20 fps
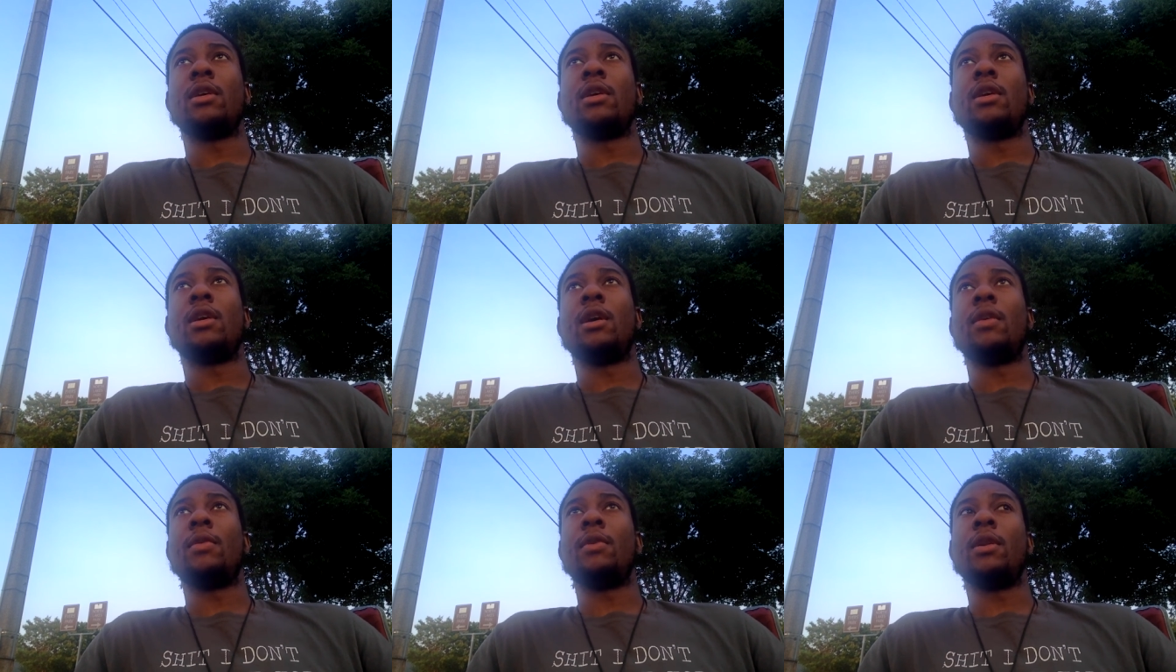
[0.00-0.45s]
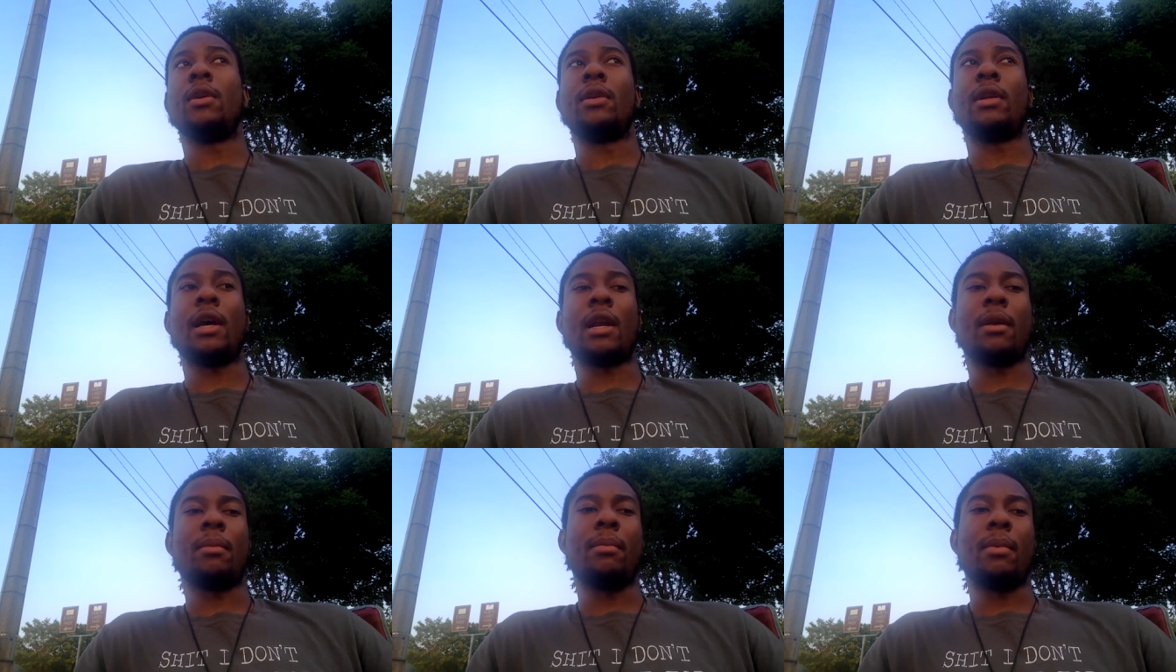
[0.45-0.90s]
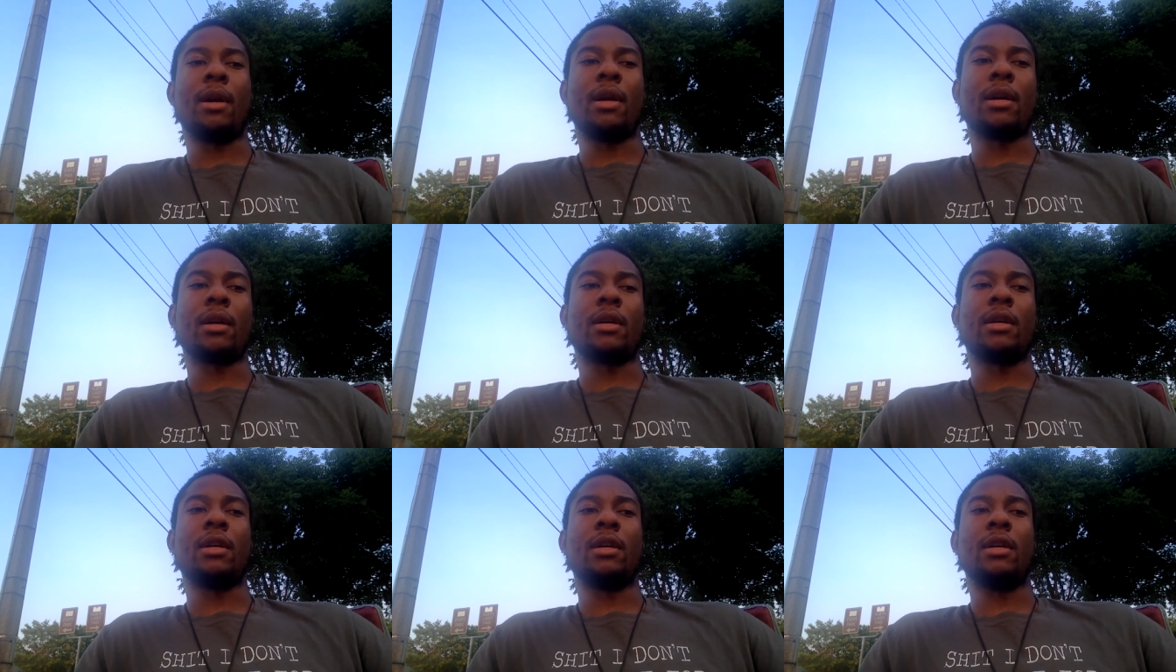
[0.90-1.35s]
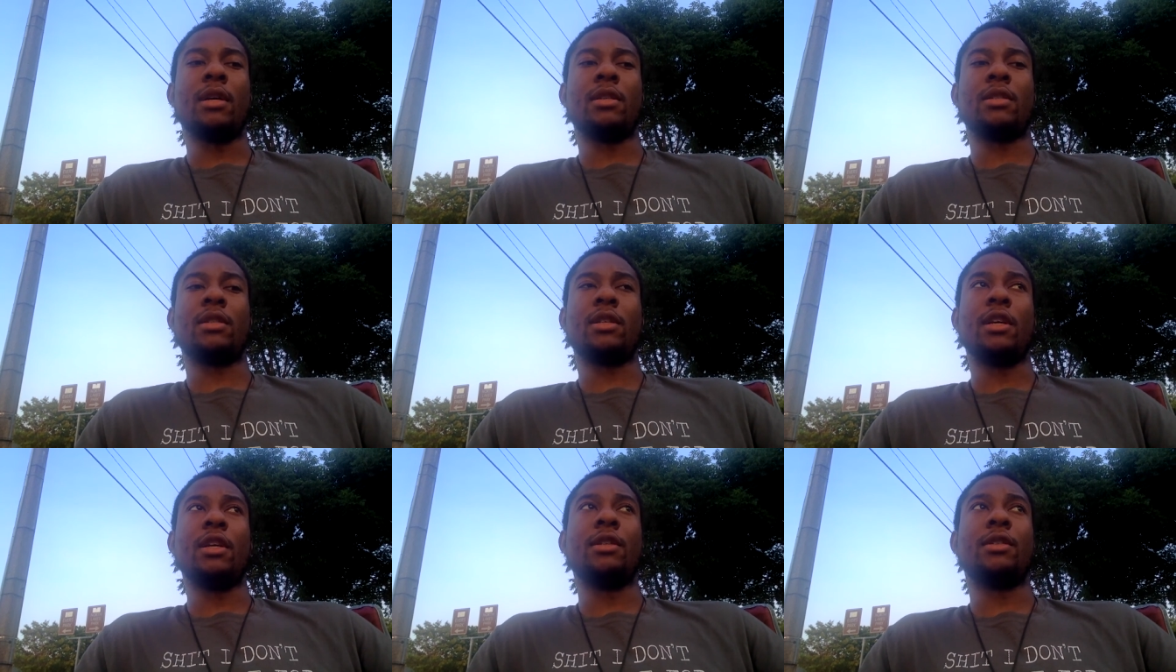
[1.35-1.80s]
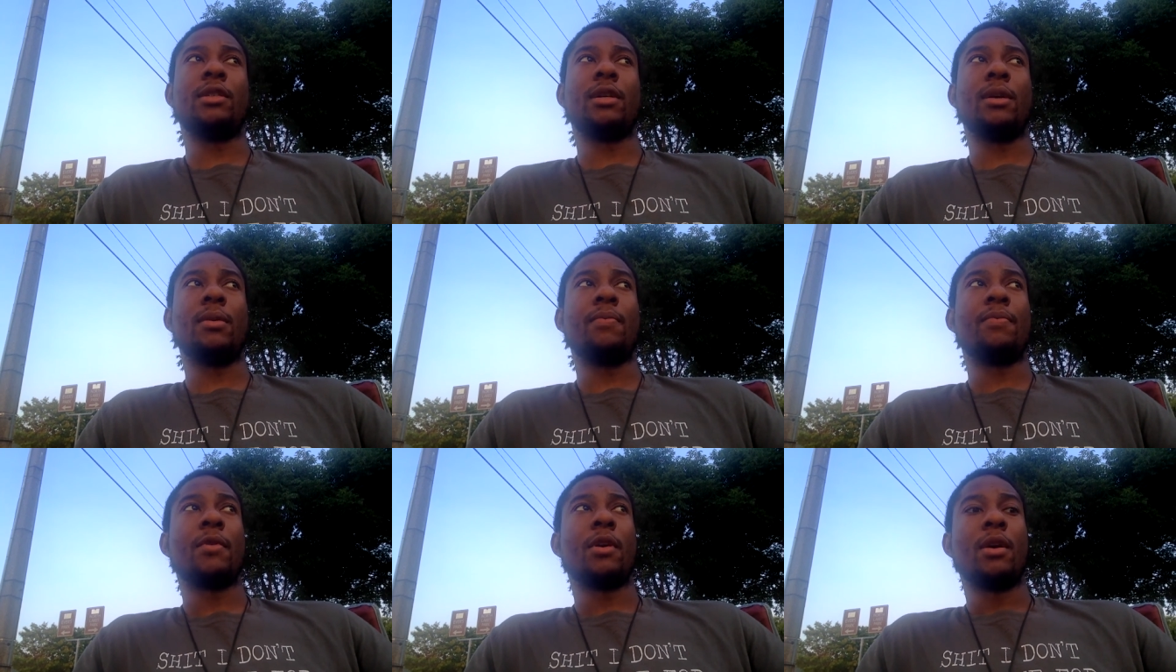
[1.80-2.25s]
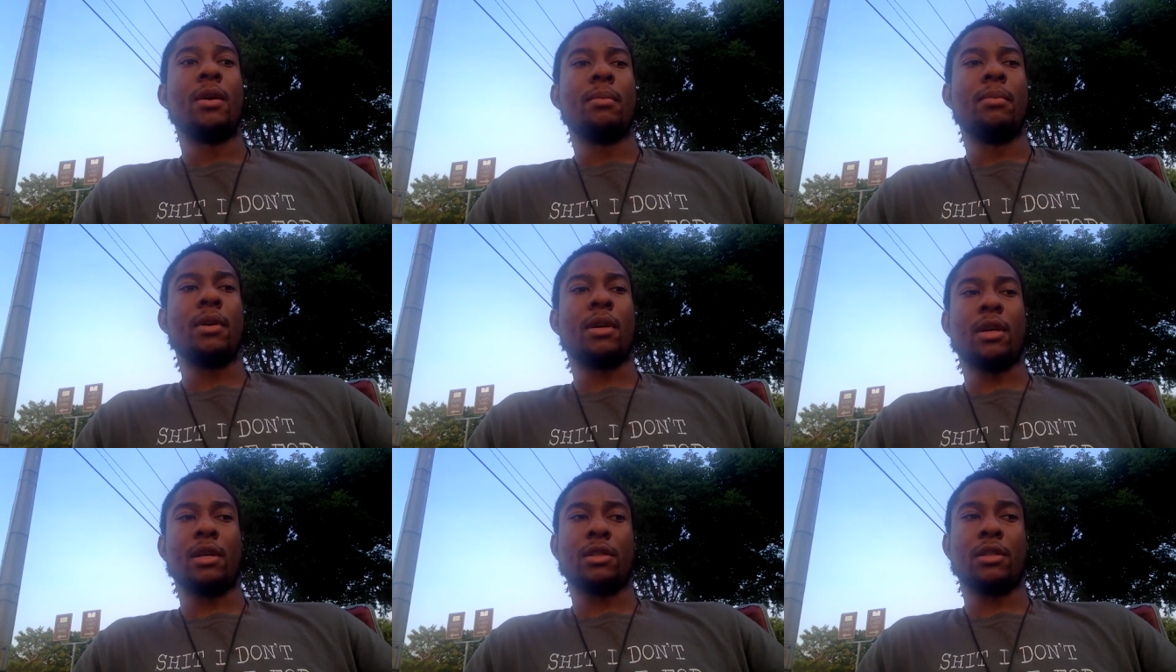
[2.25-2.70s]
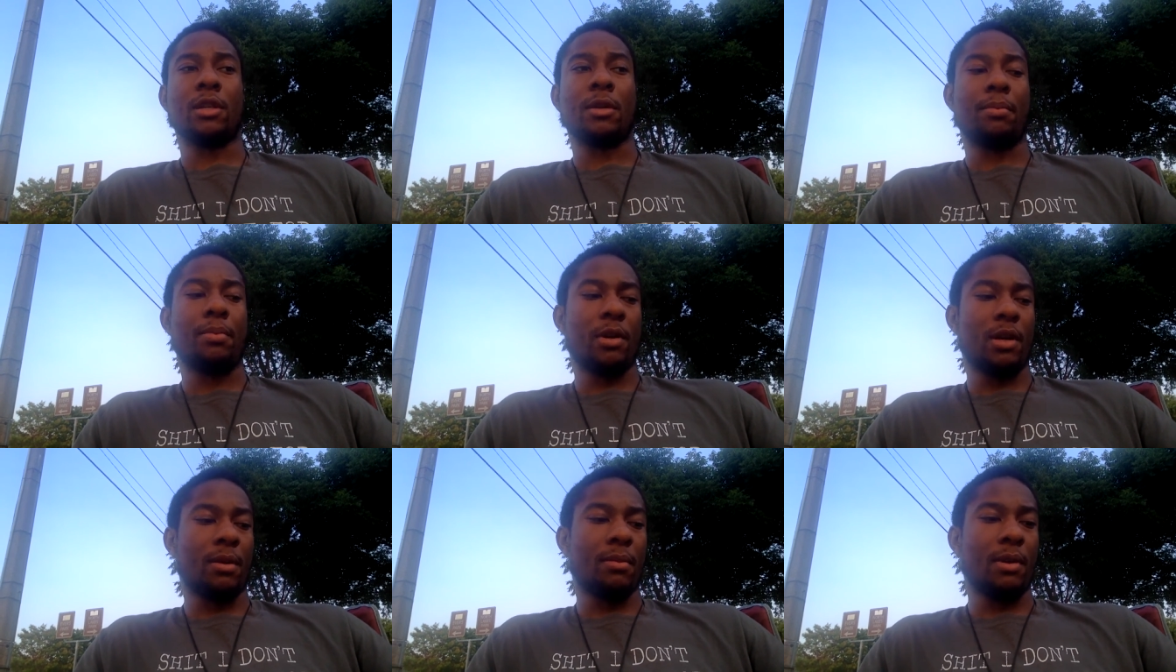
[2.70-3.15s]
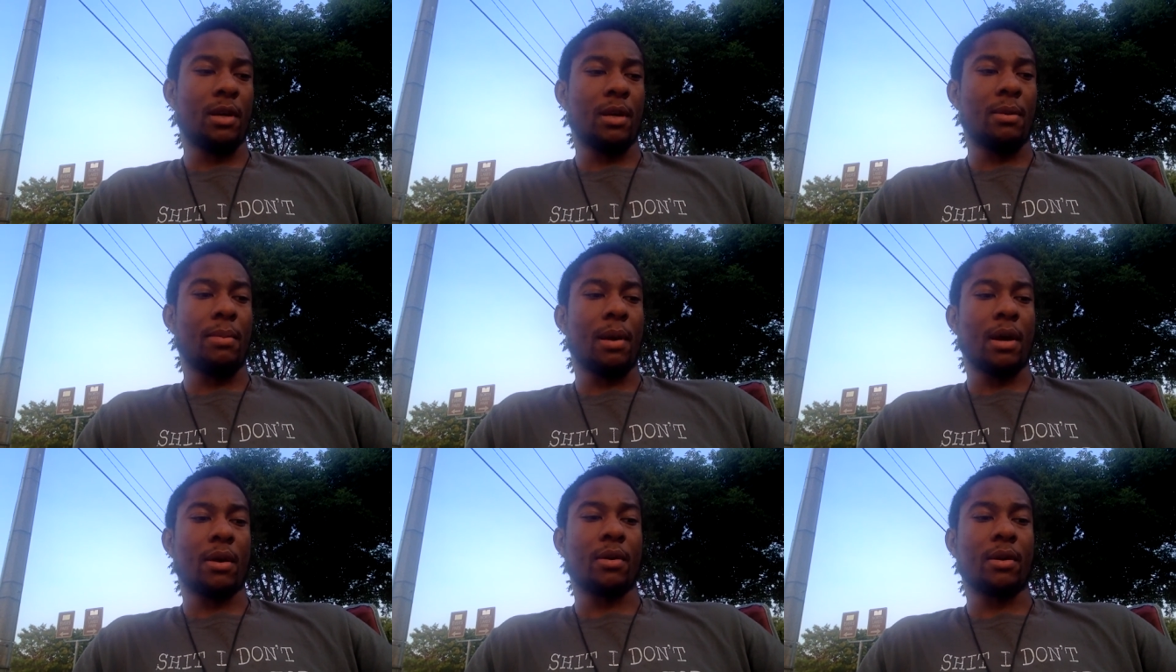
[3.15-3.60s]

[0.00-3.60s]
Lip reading: And we know that America is Egypt because of the pyramid